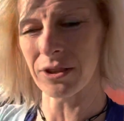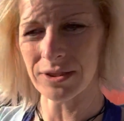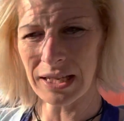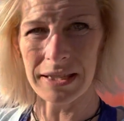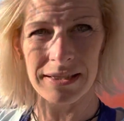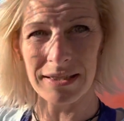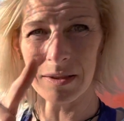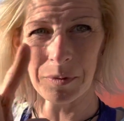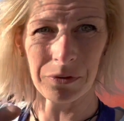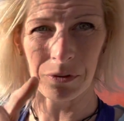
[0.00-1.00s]
side it says
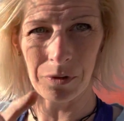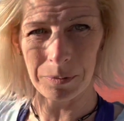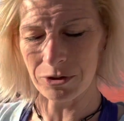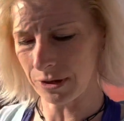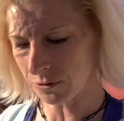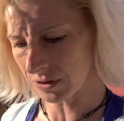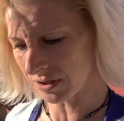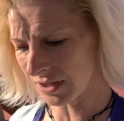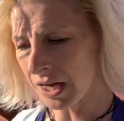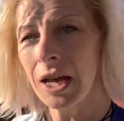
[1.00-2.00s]
Summerfield Farm and Draft Horses.